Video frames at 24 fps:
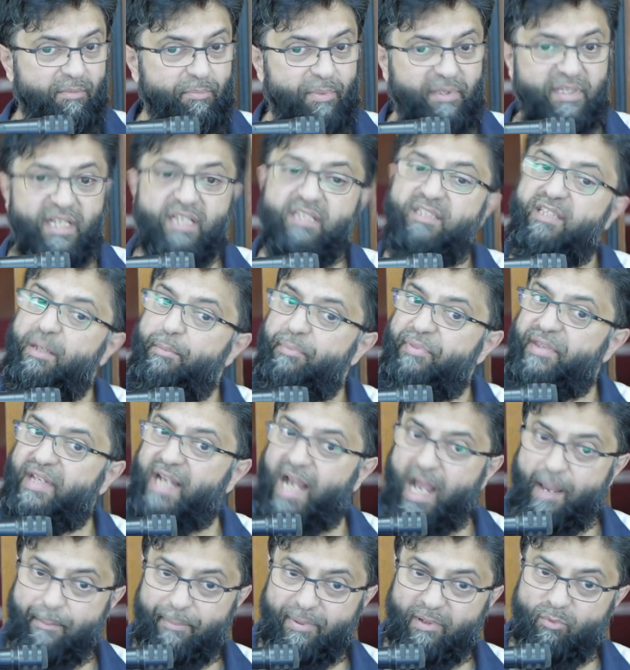But then
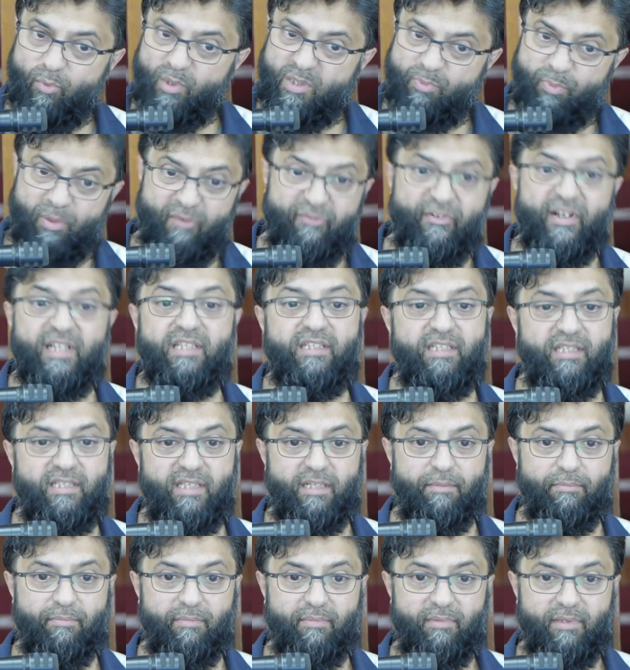something happened which
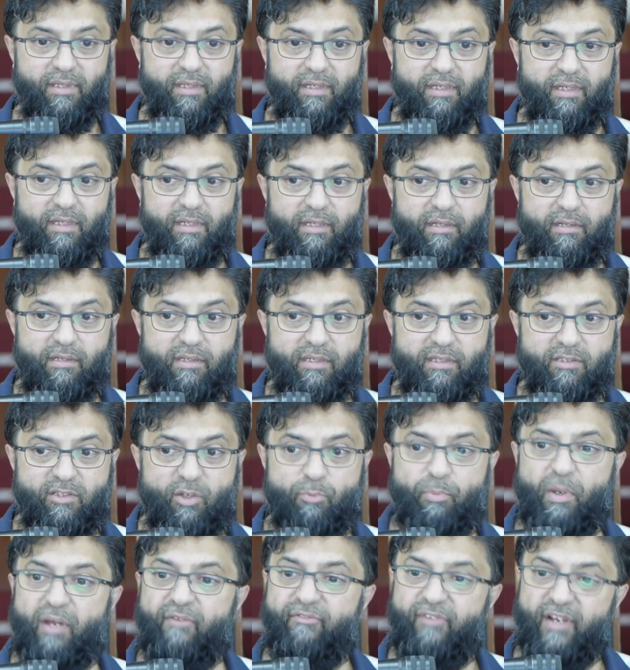prevented them.
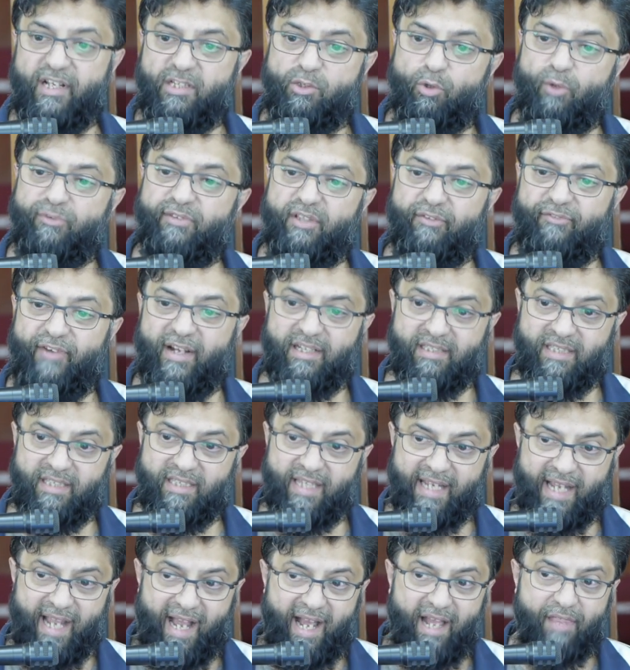So by virtue of the fact
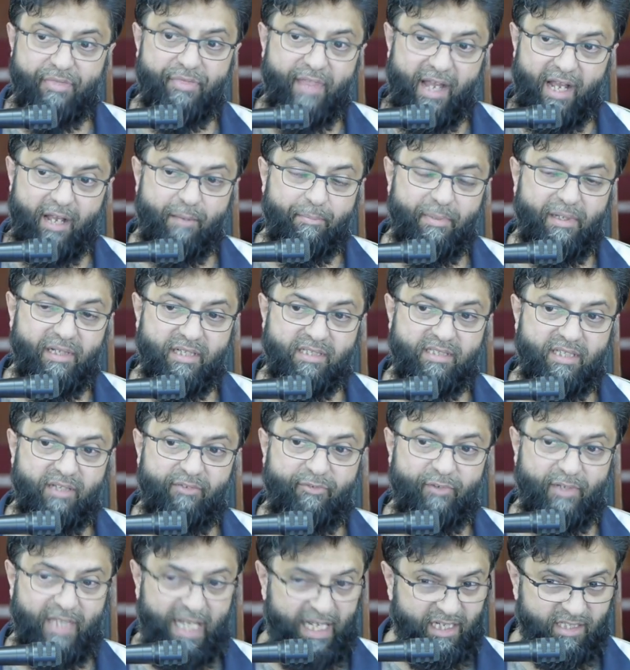that they had that
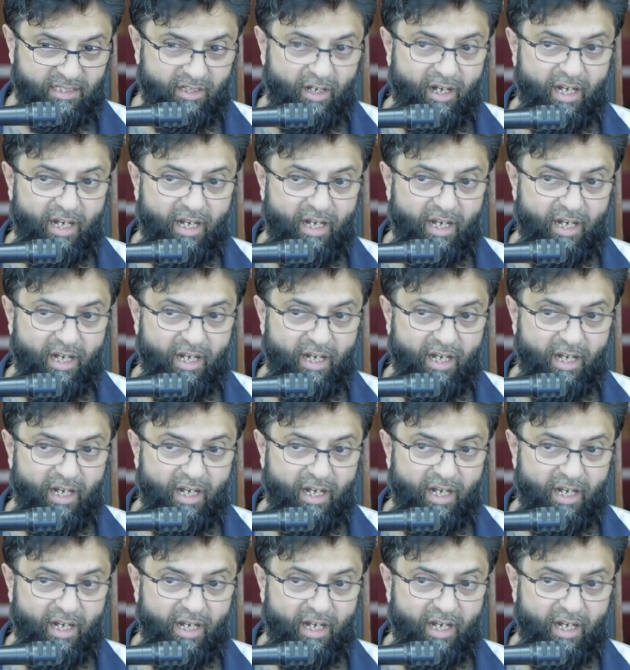ability for that